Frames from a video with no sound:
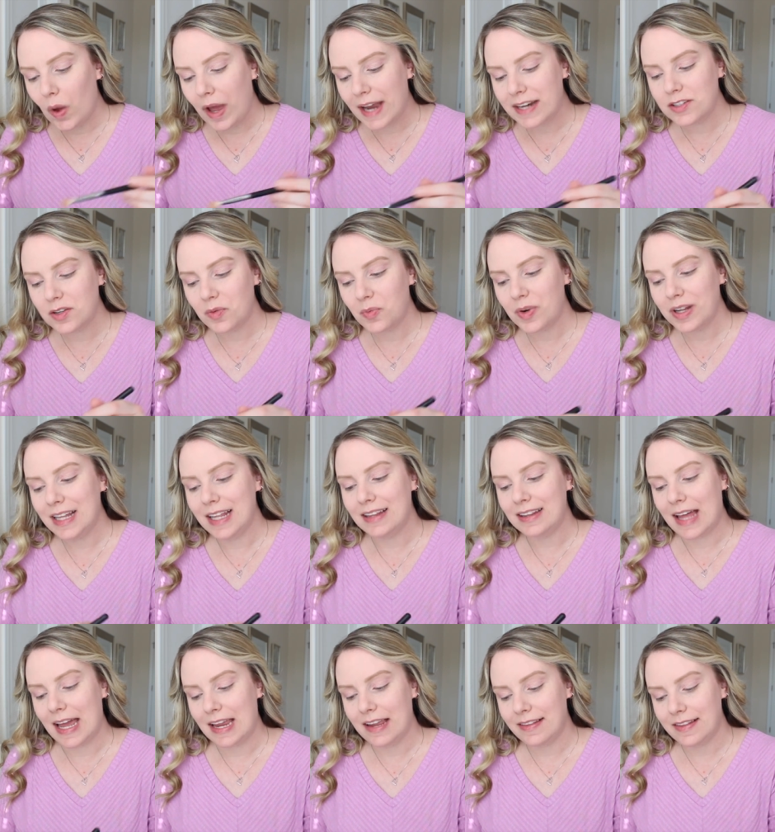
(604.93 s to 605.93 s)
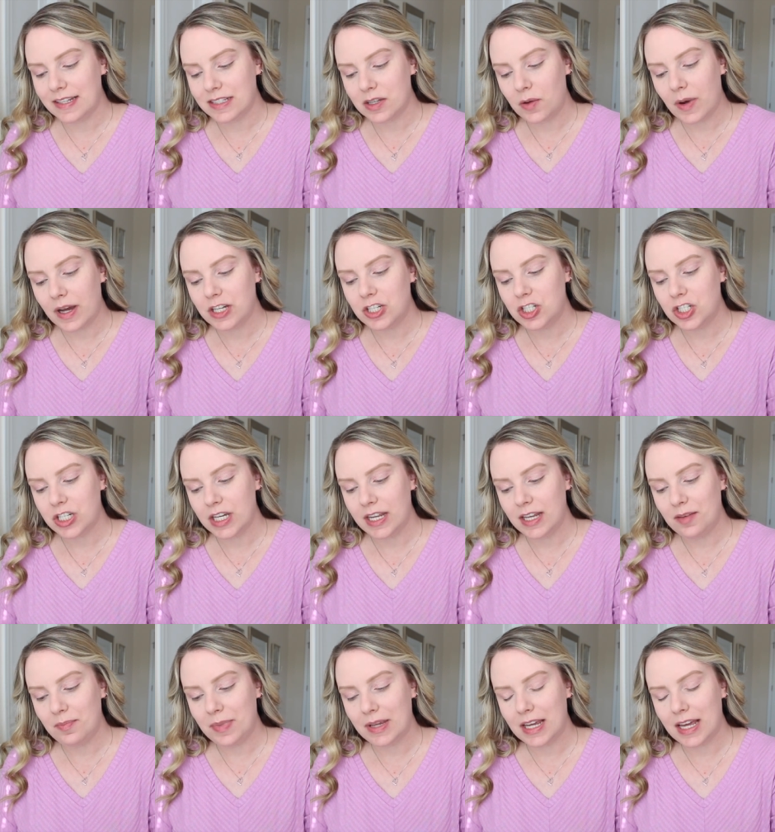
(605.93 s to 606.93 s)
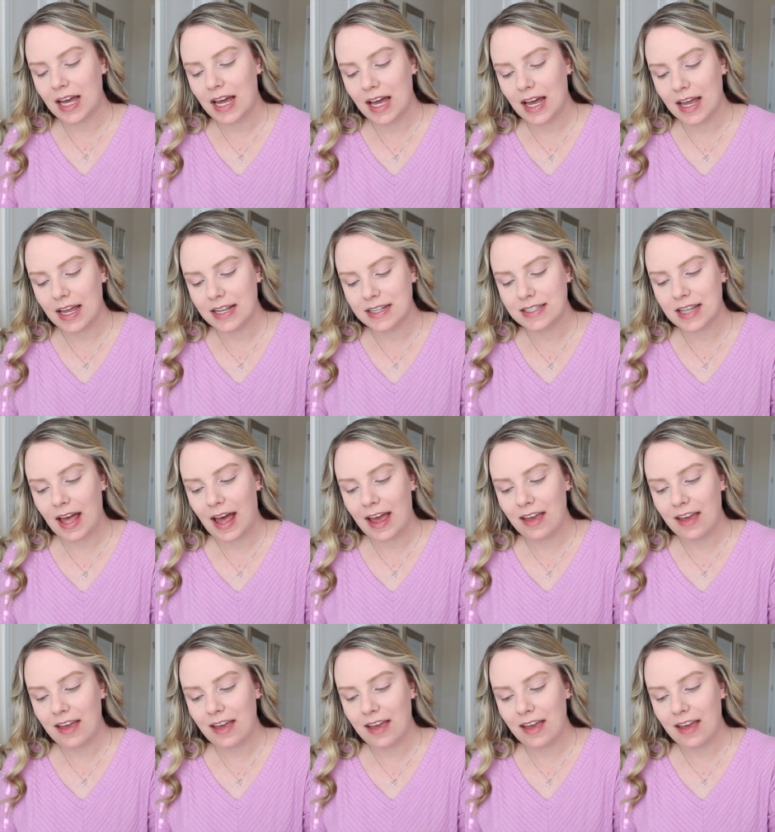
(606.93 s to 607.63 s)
I don't really like this question because